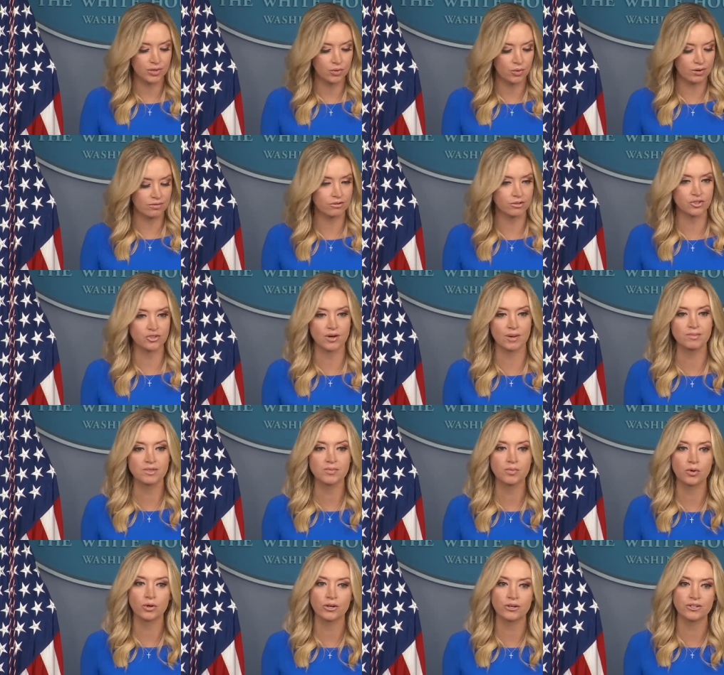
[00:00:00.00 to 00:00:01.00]
one for Trump
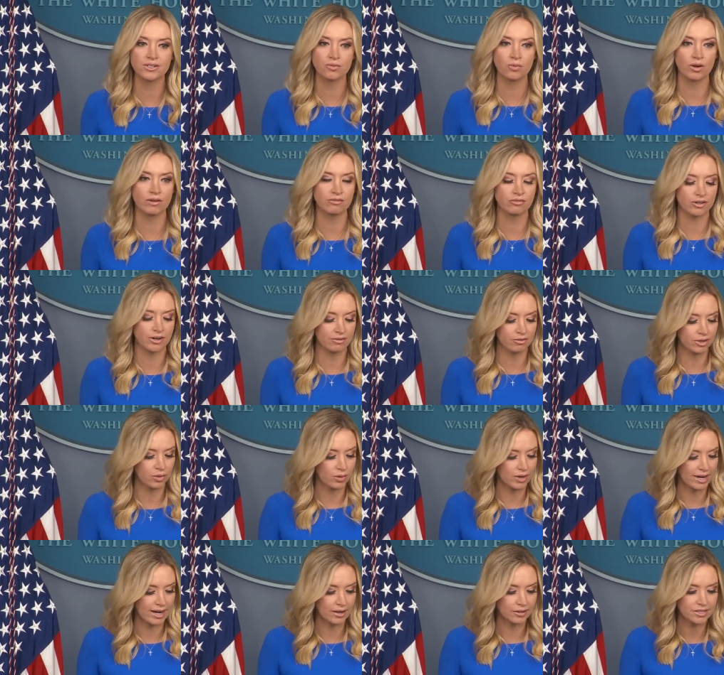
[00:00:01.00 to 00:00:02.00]
supporters and one for
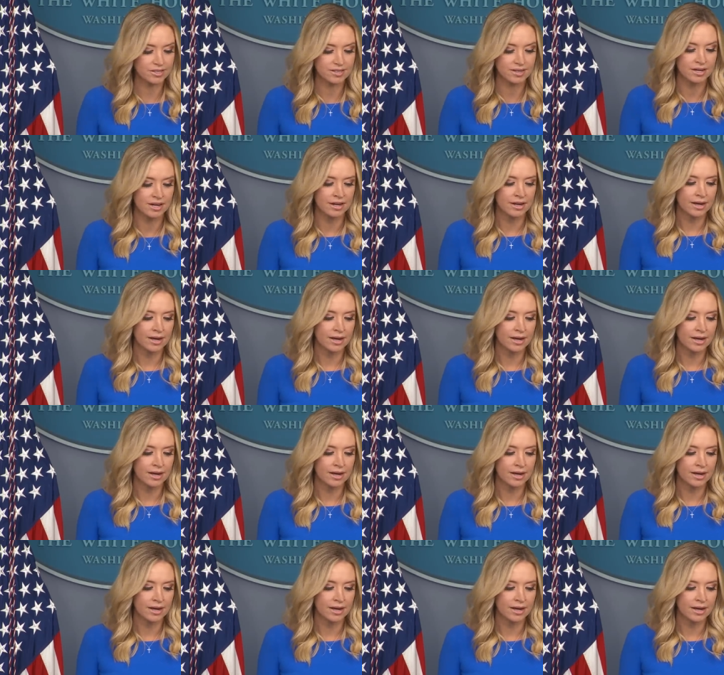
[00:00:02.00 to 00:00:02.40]
everyone else.